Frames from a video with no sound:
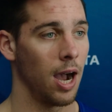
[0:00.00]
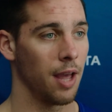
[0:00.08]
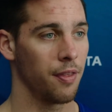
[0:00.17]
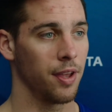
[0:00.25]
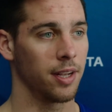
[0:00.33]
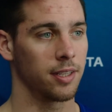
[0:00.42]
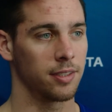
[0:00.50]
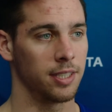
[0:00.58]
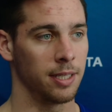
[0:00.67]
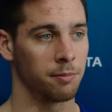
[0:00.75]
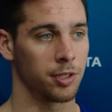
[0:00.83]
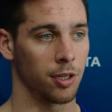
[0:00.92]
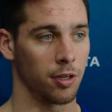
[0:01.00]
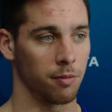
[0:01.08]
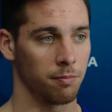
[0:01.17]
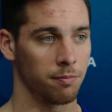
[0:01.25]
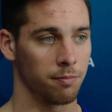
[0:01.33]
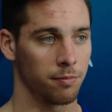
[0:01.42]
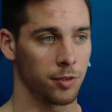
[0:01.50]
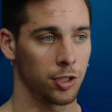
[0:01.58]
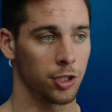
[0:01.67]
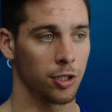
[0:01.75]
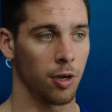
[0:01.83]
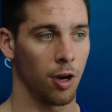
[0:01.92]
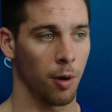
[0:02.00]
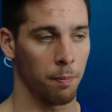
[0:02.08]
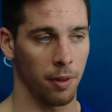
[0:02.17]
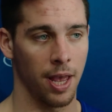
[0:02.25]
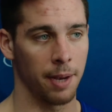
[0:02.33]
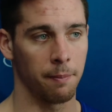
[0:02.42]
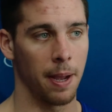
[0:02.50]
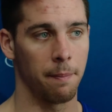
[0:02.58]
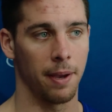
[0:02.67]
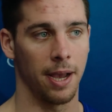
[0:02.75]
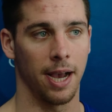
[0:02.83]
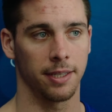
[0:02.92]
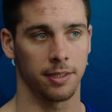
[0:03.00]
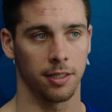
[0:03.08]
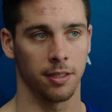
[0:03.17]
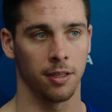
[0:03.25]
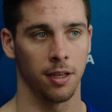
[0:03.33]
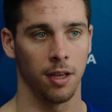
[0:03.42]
I think teams are playing my pass, and